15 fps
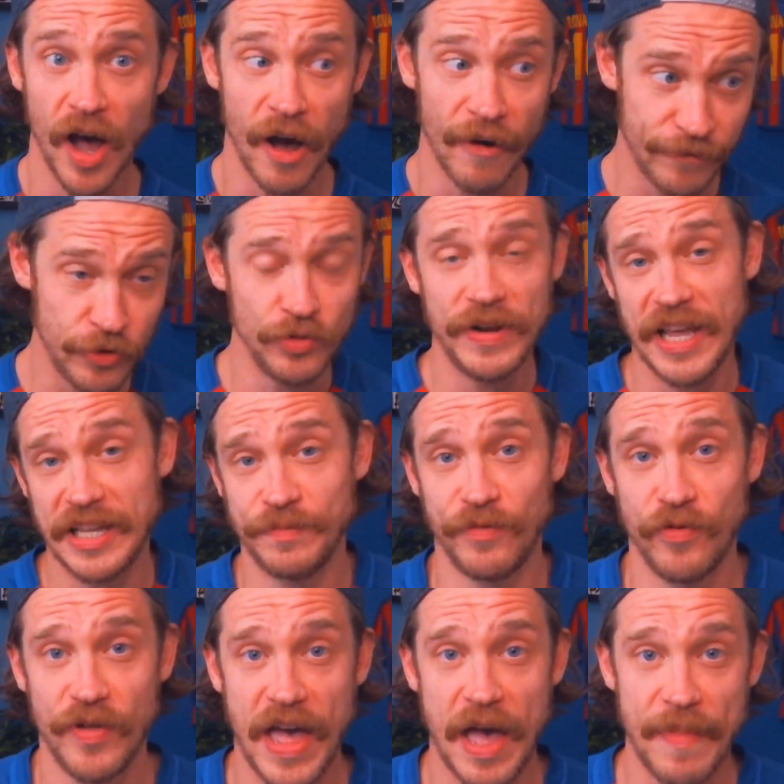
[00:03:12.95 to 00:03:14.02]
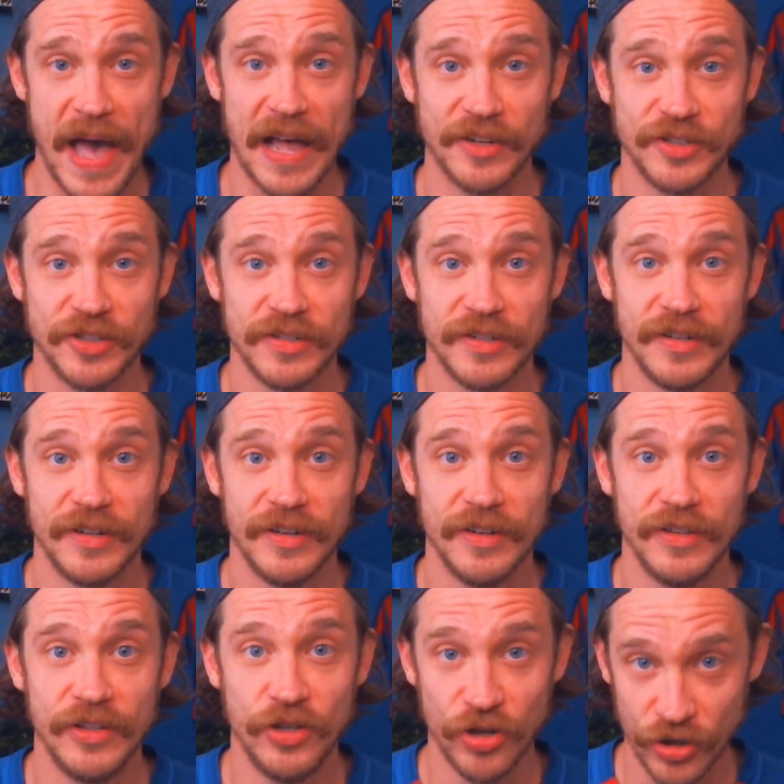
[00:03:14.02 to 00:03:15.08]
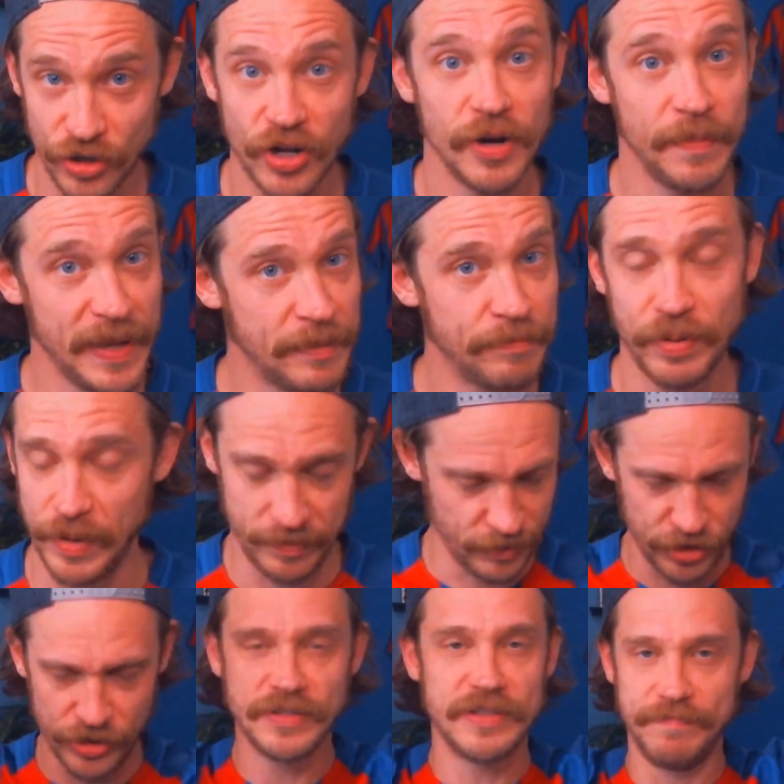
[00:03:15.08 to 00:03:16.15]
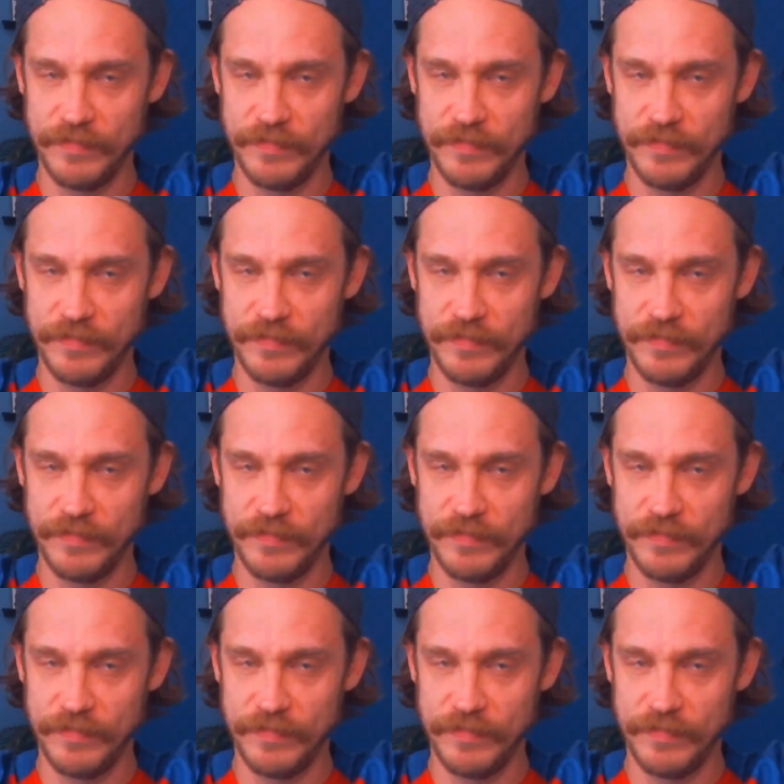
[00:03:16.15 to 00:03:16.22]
a few days before that match. You're going to be just,